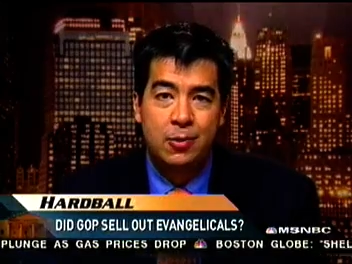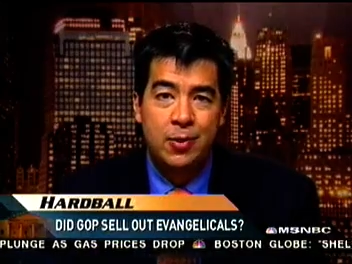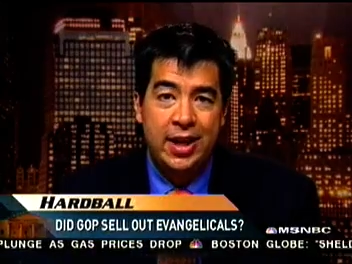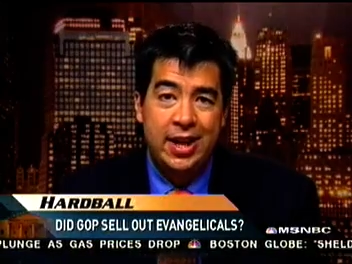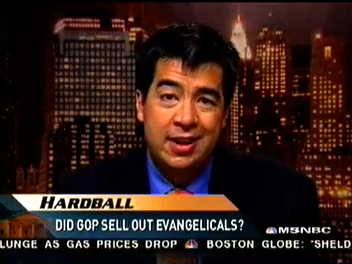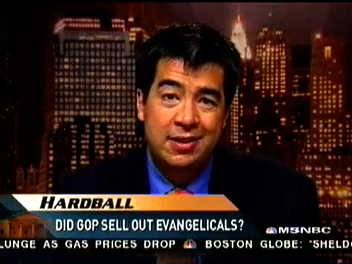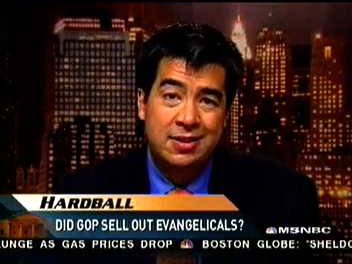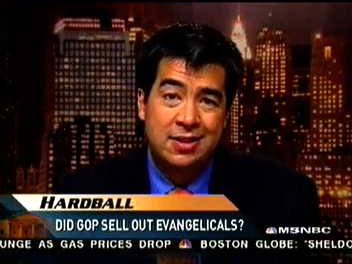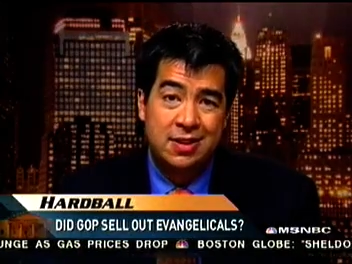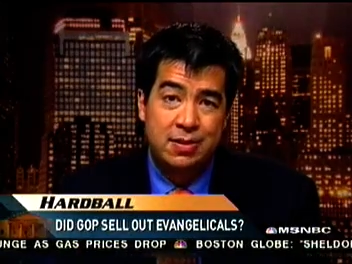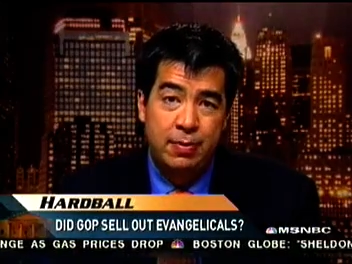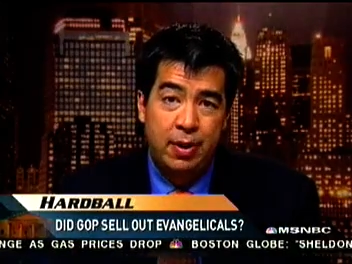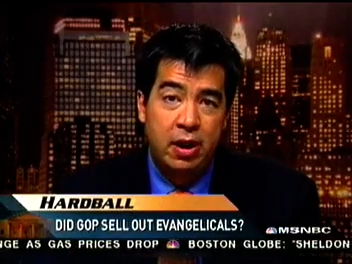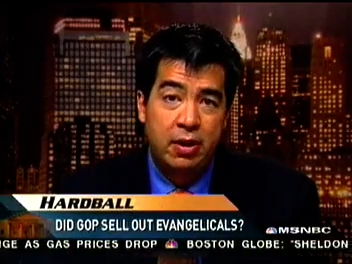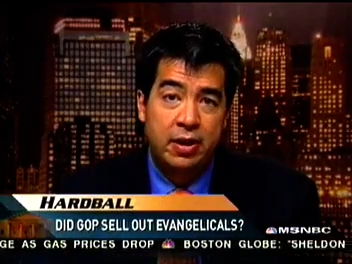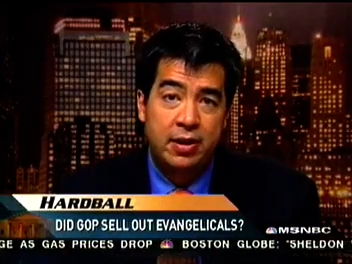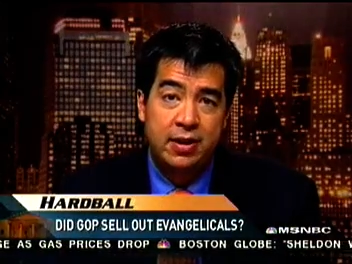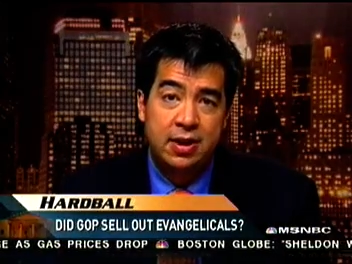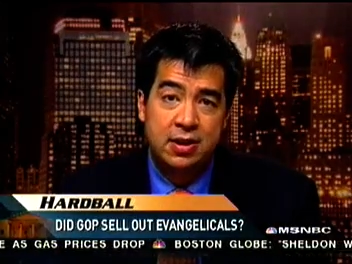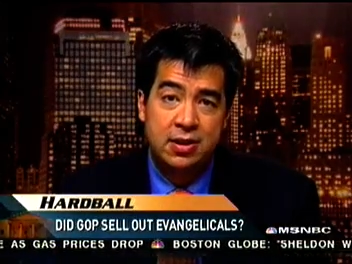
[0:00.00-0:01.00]
A White House does
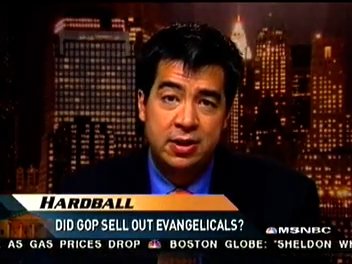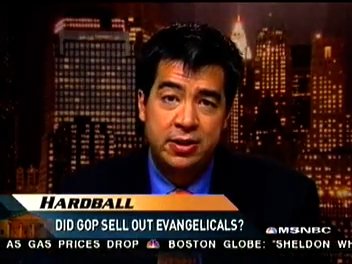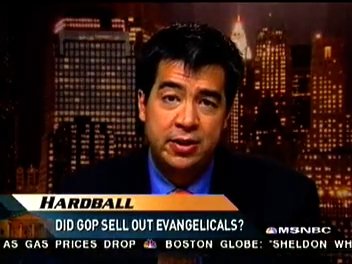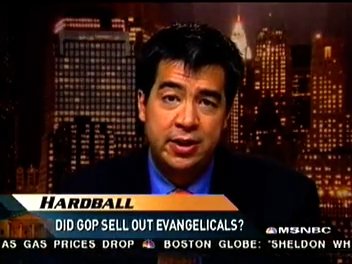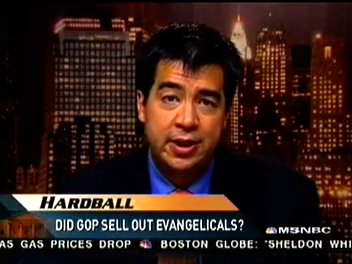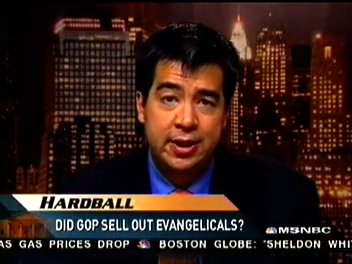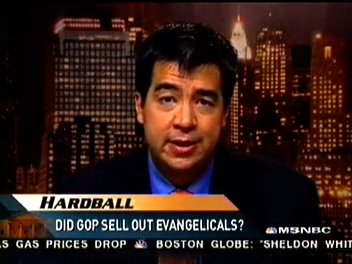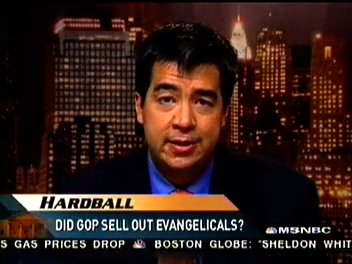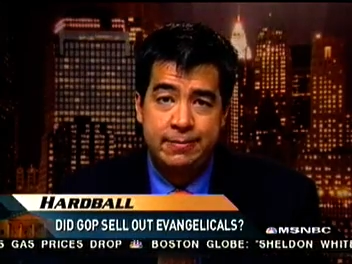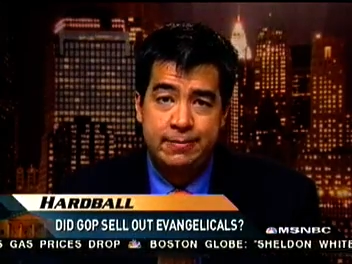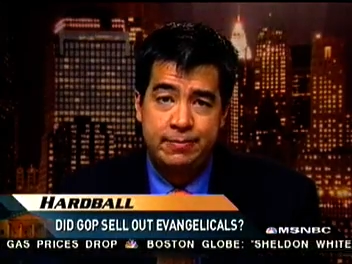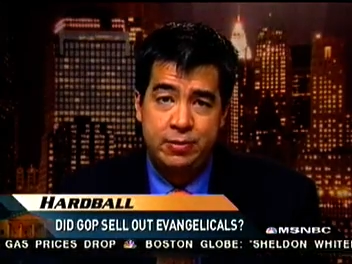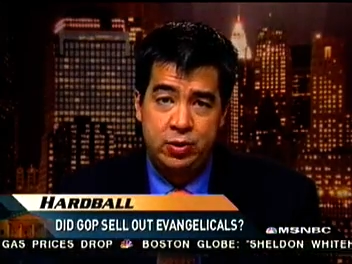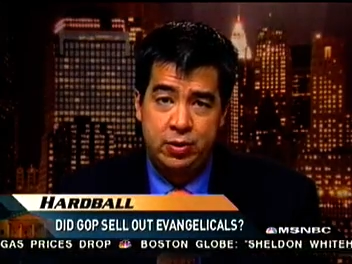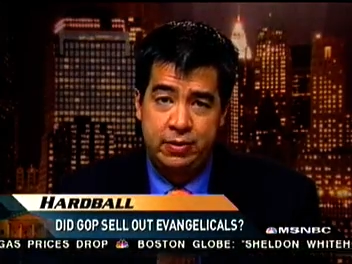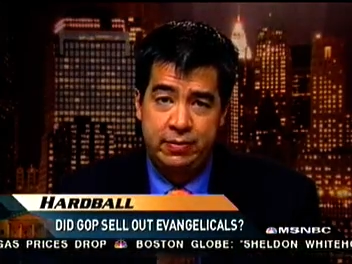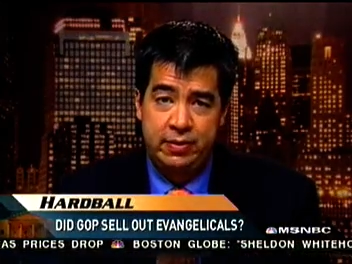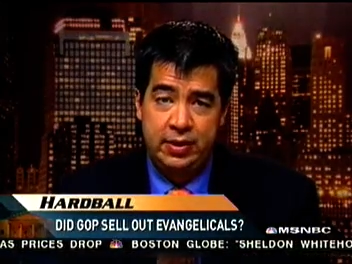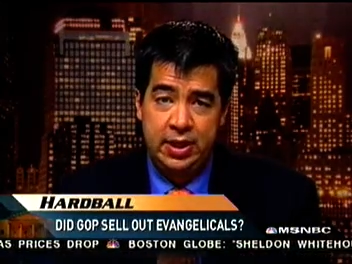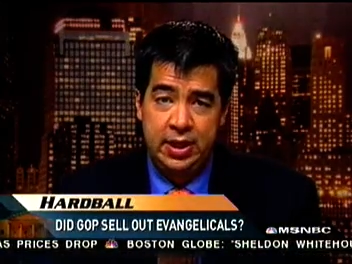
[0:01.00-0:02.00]
politics. Are you going to
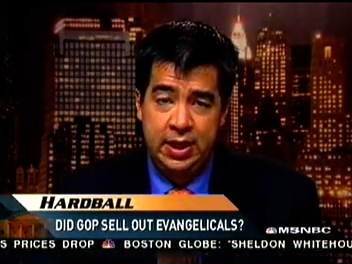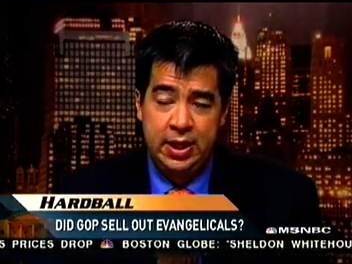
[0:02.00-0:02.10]
sort of?